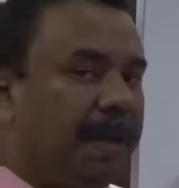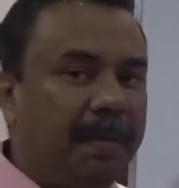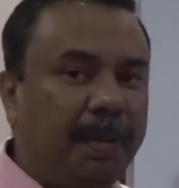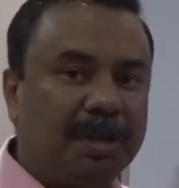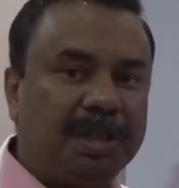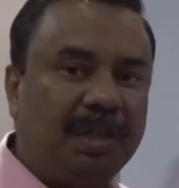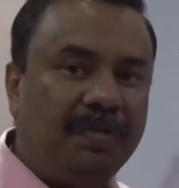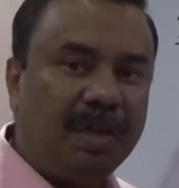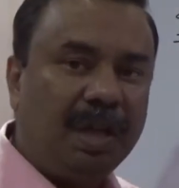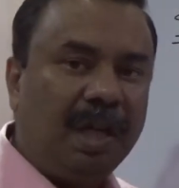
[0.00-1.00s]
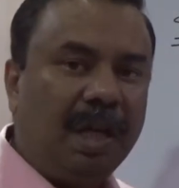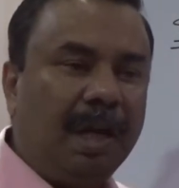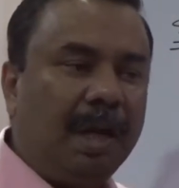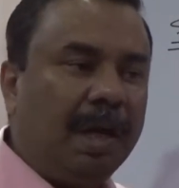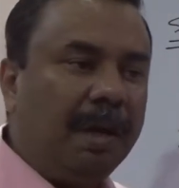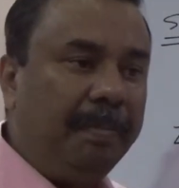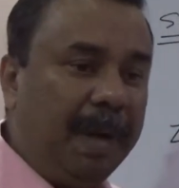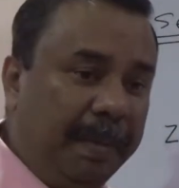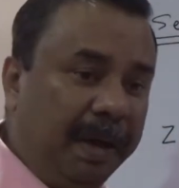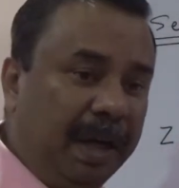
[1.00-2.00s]
be positive,
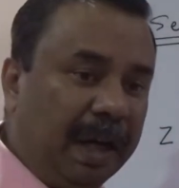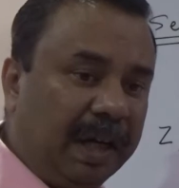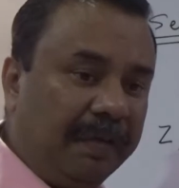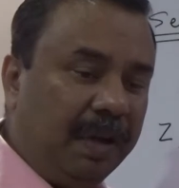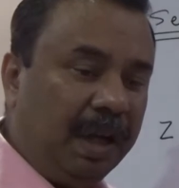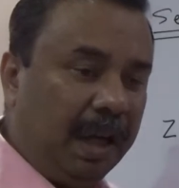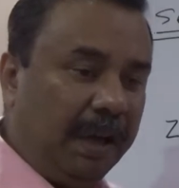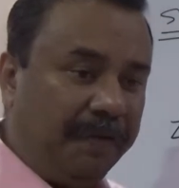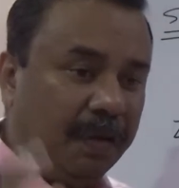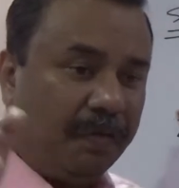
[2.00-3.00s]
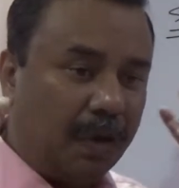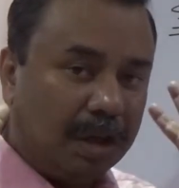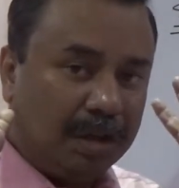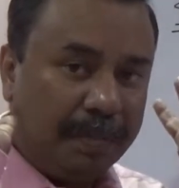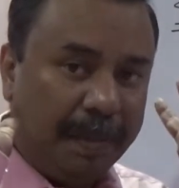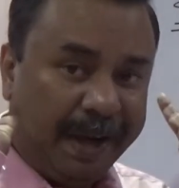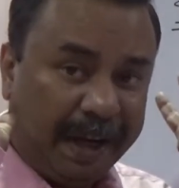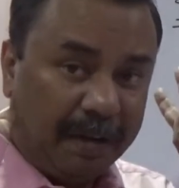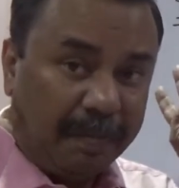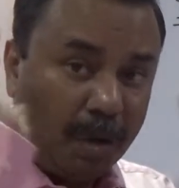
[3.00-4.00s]
may be negative. If you want to make
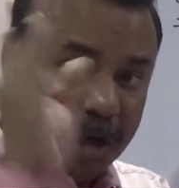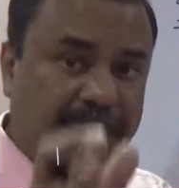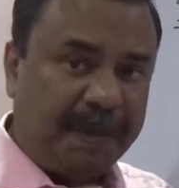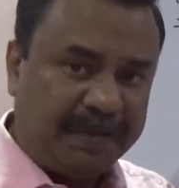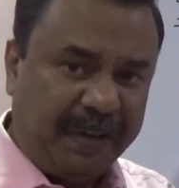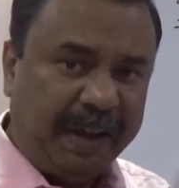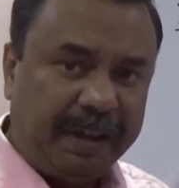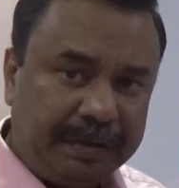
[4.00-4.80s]
it more specific,